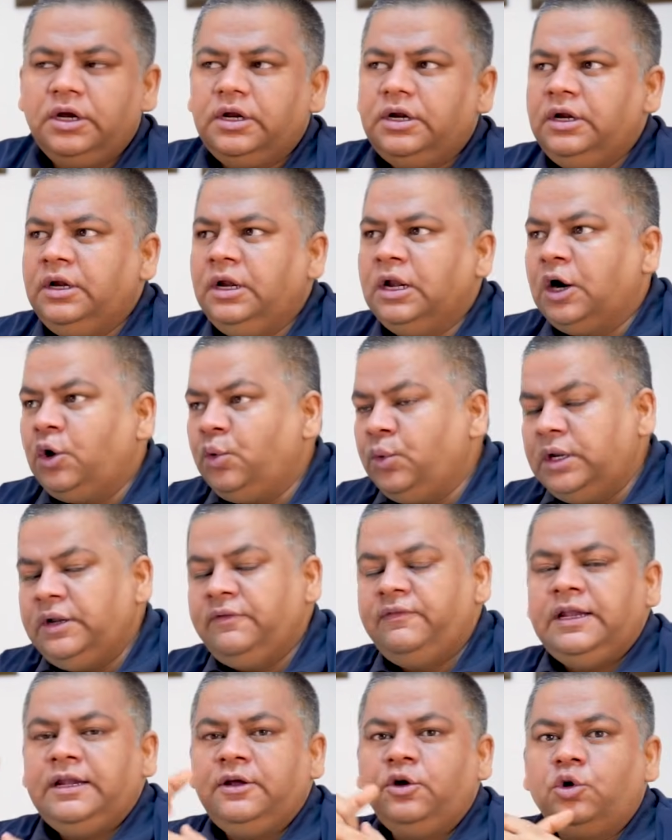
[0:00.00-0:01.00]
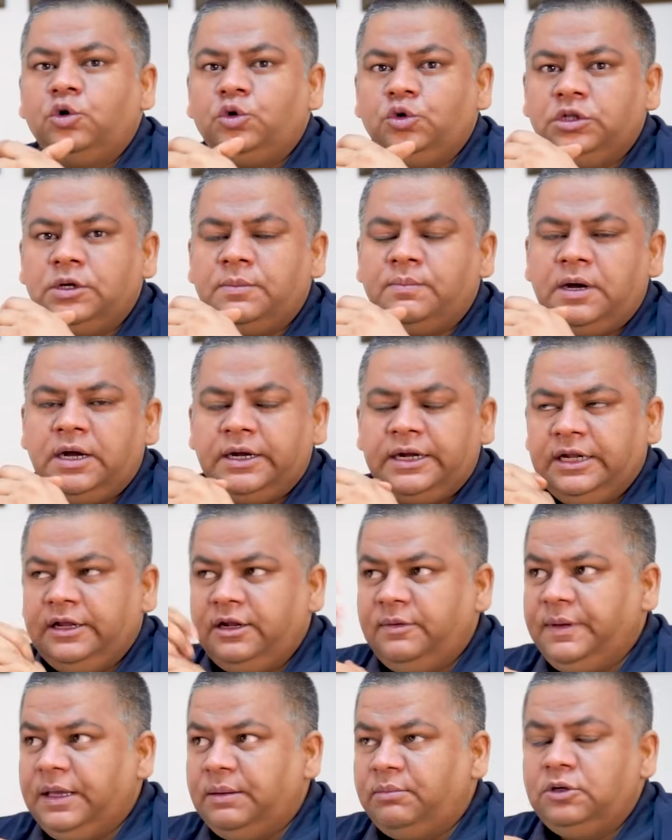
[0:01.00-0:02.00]
Now when we'll go to the market,
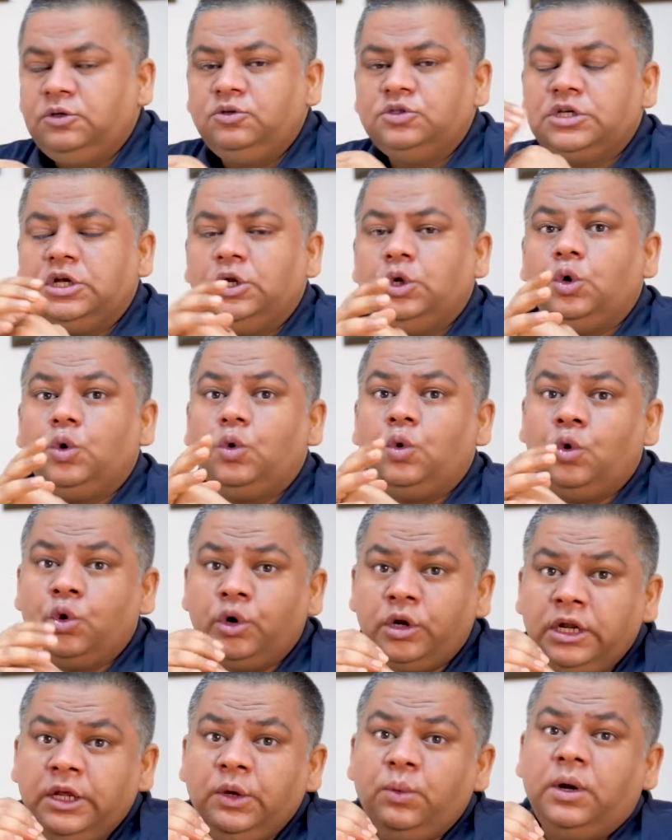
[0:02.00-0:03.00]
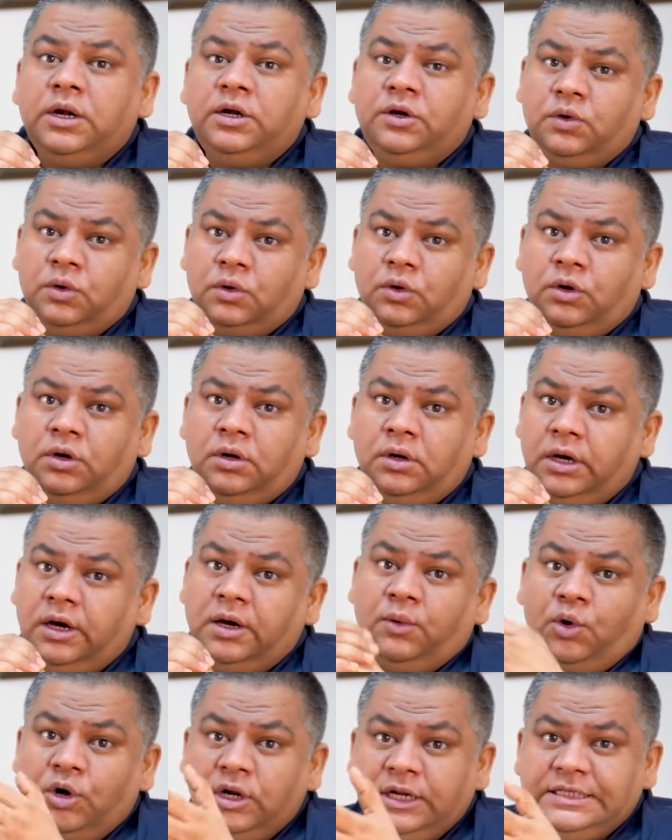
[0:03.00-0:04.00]
he'll be able to sell only 1 crore,
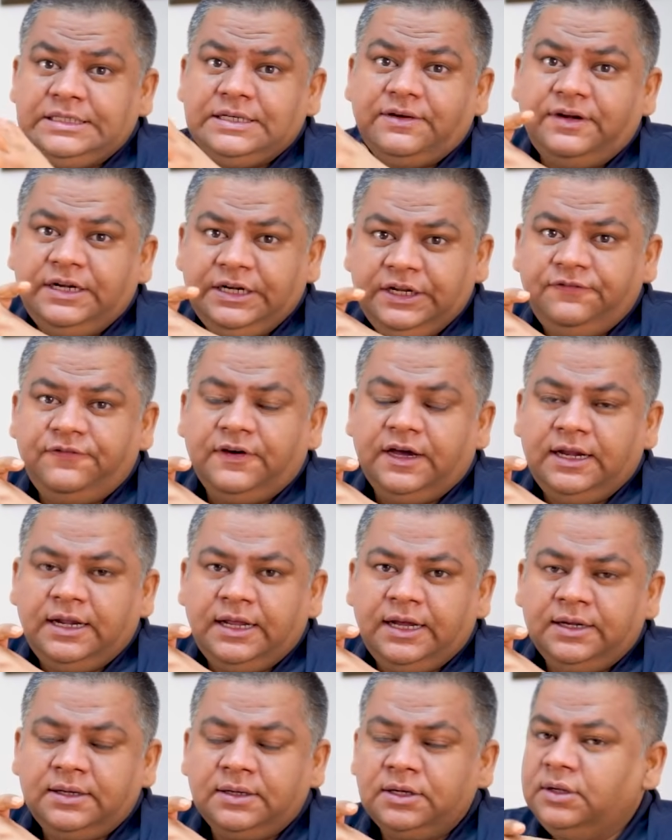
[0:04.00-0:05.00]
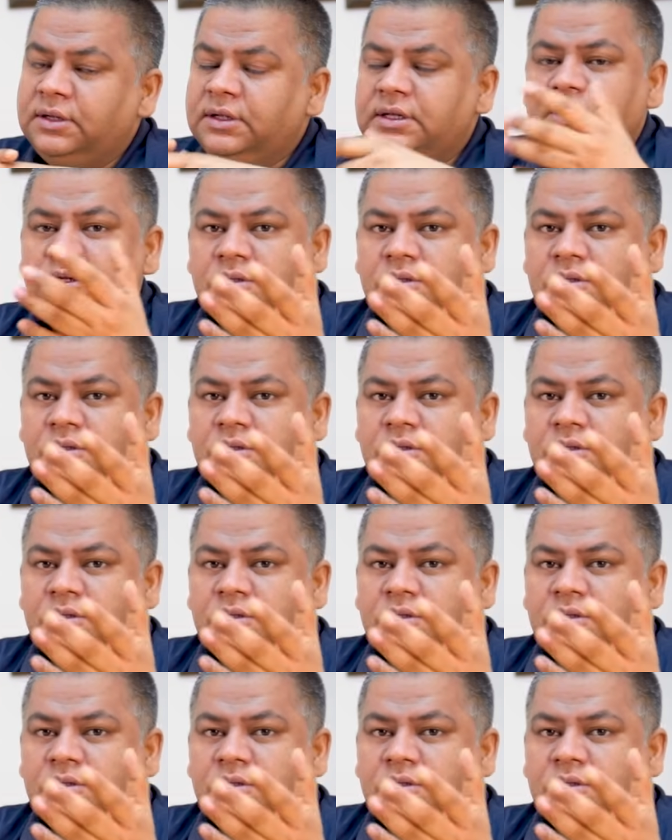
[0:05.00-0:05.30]
only 75 lakh,